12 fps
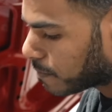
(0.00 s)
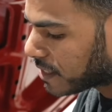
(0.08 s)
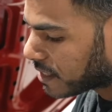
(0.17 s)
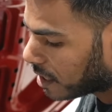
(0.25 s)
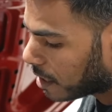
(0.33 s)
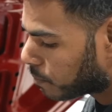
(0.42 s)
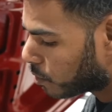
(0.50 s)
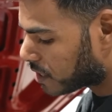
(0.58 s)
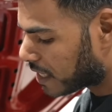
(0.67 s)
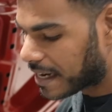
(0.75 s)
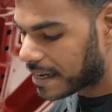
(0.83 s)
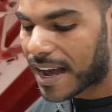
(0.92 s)
basically
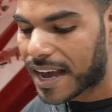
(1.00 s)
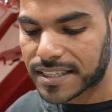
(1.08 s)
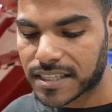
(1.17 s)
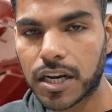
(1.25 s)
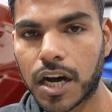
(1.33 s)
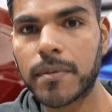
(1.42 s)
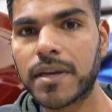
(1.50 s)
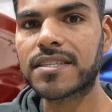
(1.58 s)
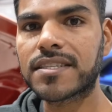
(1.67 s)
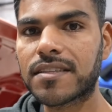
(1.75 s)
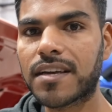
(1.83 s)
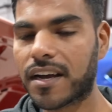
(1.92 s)
puts a nice
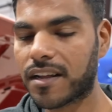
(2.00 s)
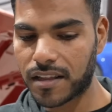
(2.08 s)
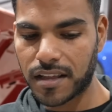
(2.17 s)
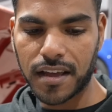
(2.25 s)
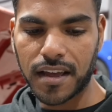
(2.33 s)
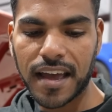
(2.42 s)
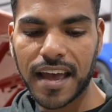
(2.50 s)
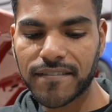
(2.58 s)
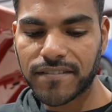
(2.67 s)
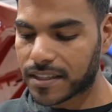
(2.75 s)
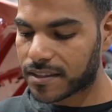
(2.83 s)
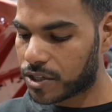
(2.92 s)
Cummins style
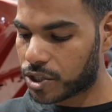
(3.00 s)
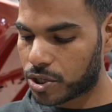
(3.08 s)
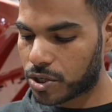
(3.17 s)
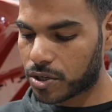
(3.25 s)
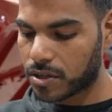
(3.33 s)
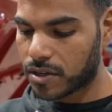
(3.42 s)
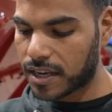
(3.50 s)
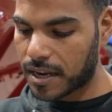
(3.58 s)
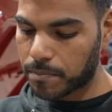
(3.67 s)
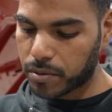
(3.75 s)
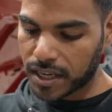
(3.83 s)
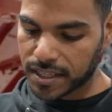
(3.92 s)
heavy tensioner
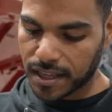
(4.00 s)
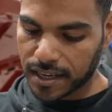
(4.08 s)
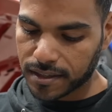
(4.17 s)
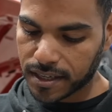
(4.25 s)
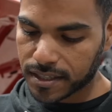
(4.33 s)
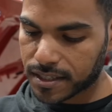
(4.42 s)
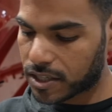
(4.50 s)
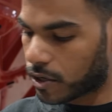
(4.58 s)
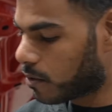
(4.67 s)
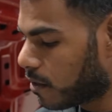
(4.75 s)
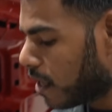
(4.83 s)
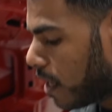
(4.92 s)
in place like this.
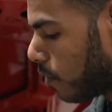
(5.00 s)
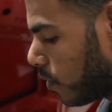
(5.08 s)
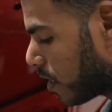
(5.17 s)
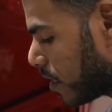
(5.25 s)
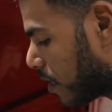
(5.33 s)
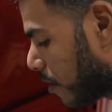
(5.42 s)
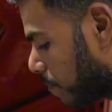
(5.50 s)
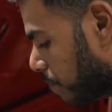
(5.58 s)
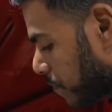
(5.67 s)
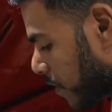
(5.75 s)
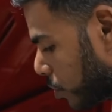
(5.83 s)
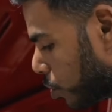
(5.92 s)
So we're gonna
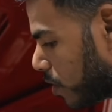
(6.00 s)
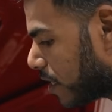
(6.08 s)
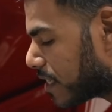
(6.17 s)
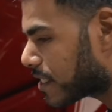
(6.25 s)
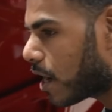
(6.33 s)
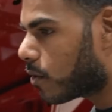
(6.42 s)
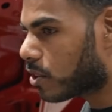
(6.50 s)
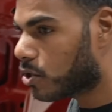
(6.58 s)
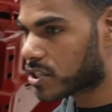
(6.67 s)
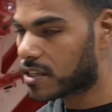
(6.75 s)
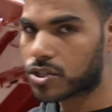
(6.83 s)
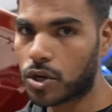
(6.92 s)
show you guys how it
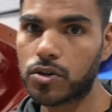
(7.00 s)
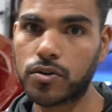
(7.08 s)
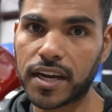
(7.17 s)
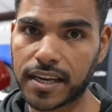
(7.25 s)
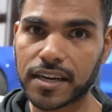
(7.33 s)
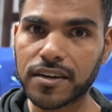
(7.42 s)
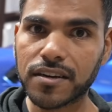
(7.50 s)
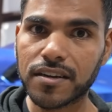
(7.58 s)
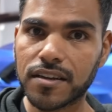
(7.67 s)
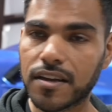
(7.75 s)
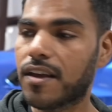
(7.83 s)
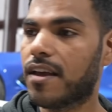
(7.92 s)
looks installed right here.
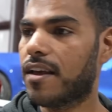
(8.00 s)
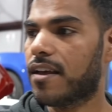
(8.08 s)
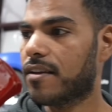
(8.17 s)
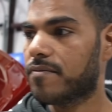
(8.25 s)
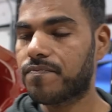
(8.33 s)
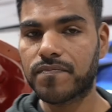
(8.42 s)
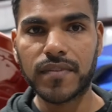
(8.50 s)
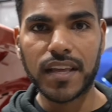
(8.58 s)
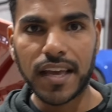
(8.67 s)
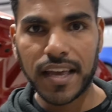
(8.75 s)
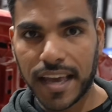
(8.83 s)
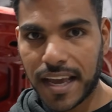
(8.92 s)

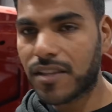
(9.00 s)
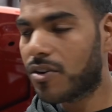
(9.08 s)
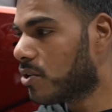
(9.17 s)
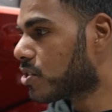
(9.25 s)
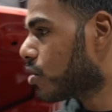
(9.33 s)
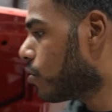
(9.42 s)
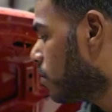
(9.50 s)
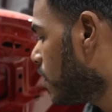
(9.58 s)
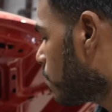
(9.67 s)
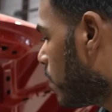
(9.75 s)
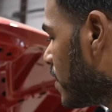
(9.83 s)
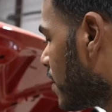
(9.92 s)
And also
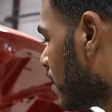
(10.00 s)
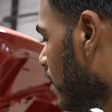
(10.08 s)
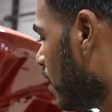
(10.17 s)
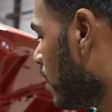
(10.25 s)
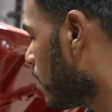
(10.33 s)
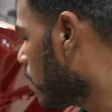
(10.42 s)
this basically